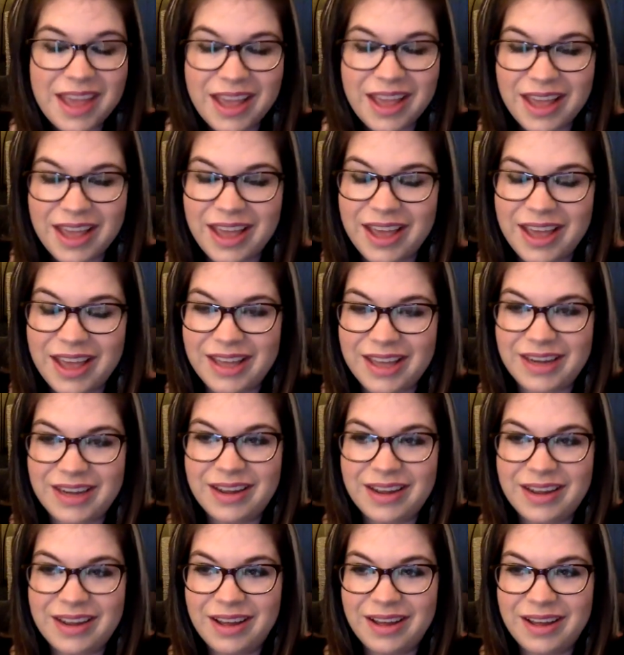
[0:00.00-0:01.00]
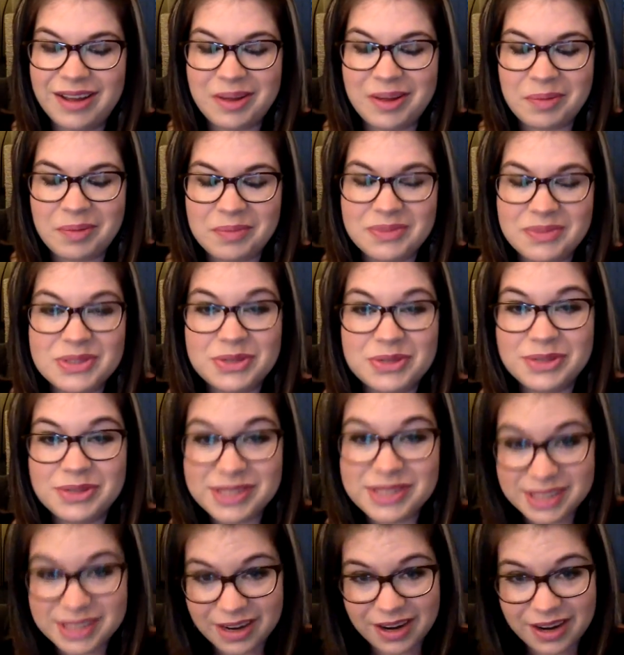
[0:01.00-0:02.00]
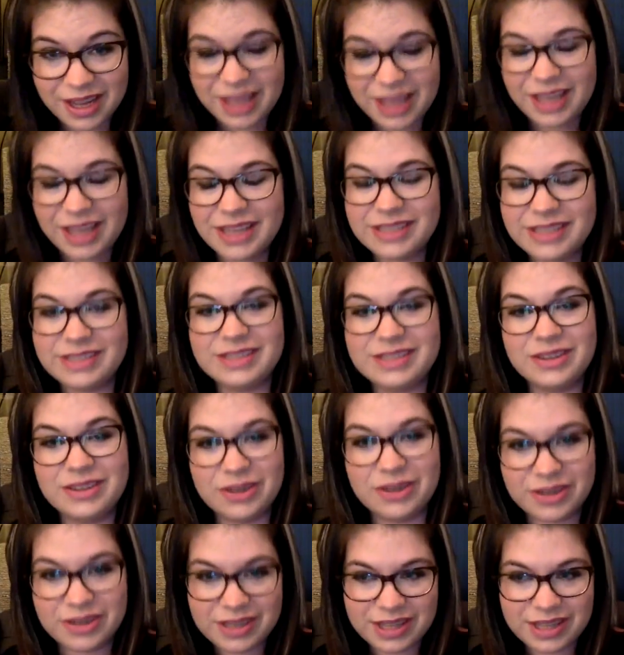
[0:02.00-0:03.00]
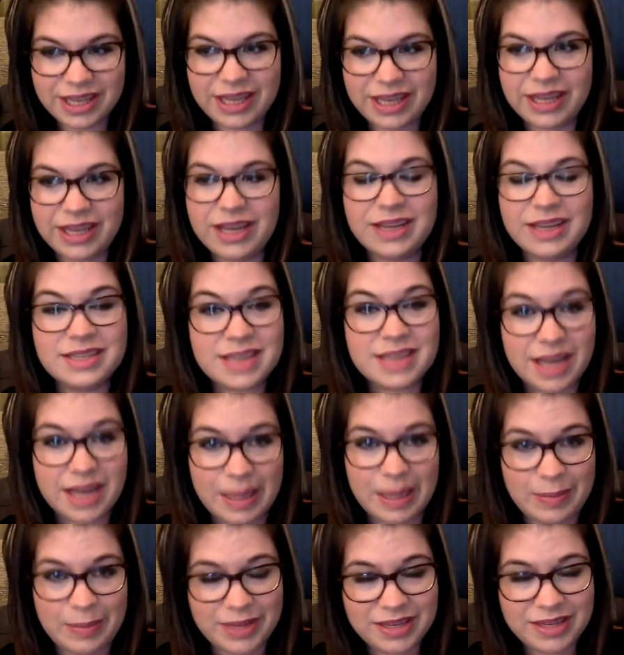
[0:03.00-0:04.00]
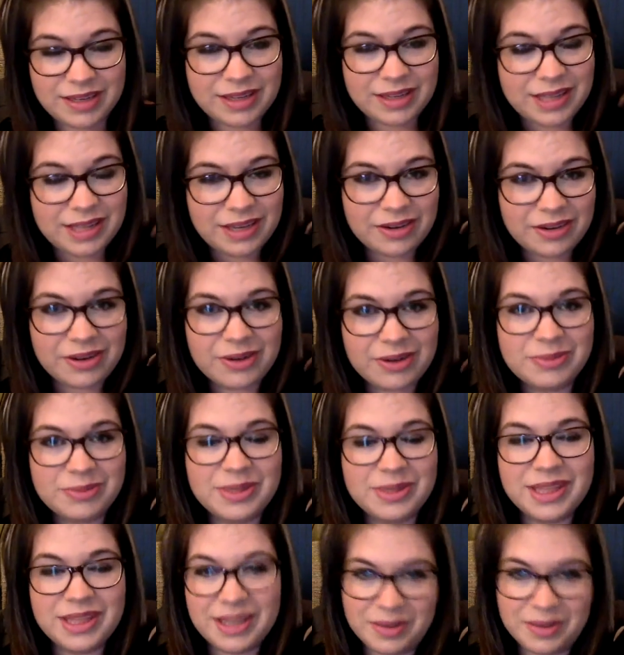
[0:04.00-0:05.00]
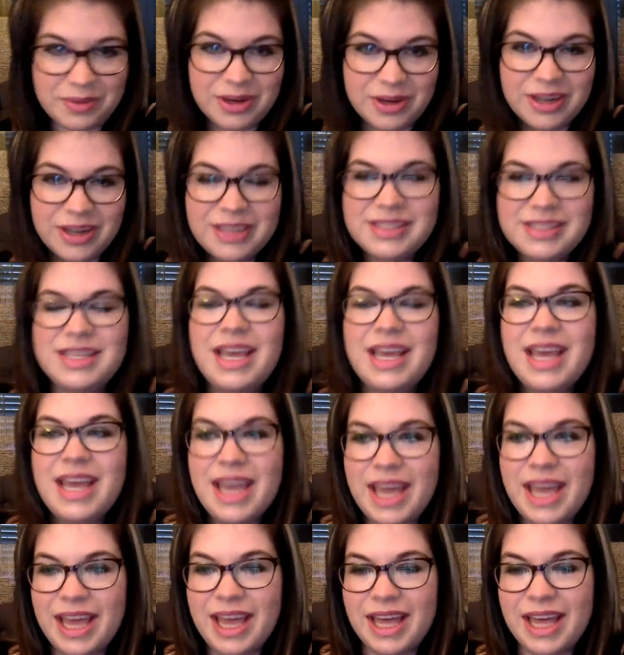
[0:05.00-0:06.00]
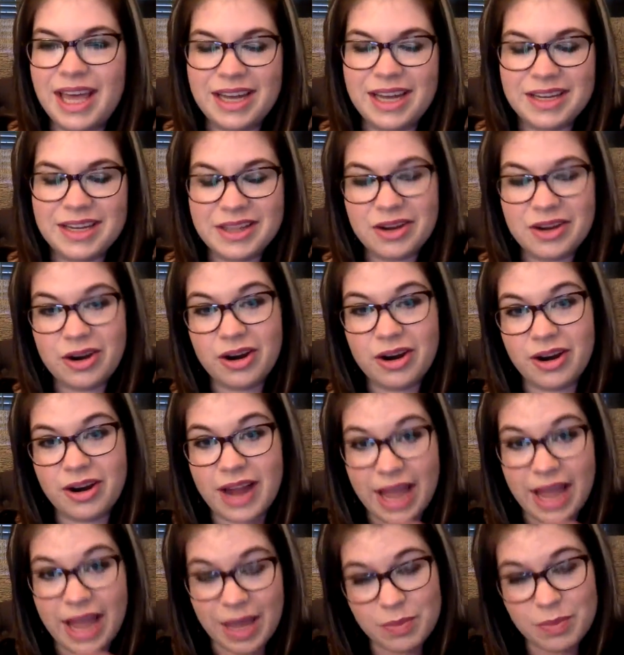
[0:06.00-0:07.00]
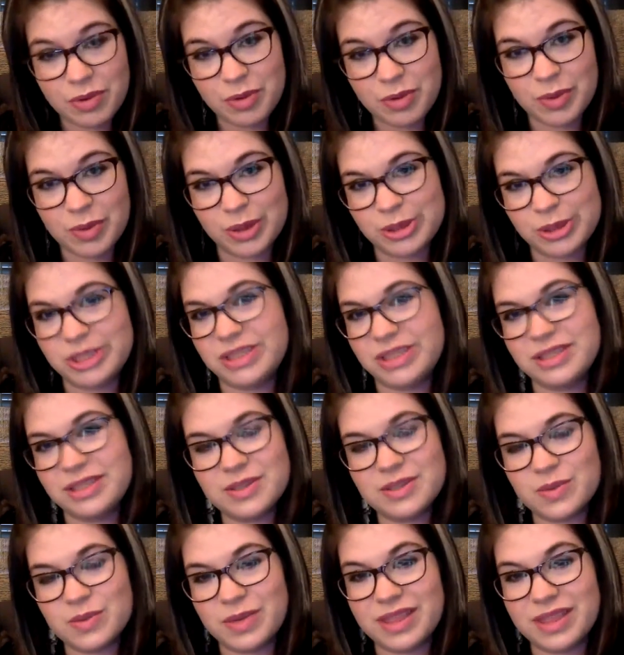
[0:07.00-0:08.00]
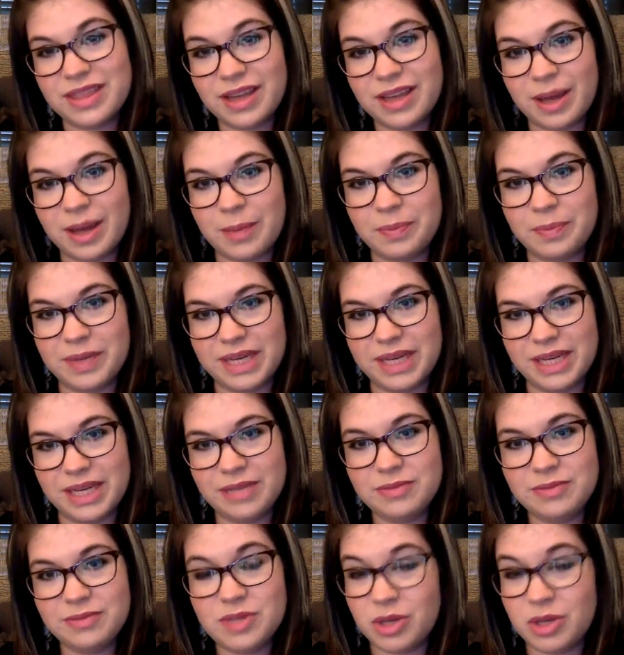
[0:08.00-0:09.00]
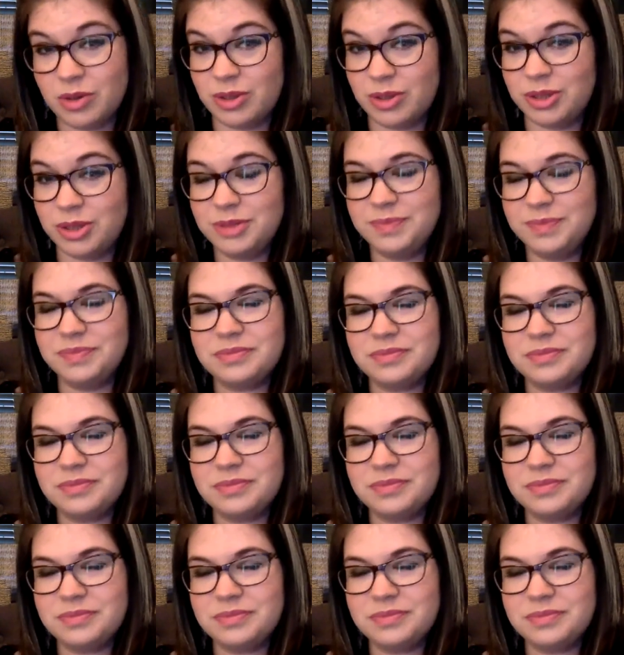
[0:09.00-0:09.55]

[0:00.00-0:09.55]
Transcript: And so Sara is currently a diamond leader with It Works, and there are 8 promotions with the company total.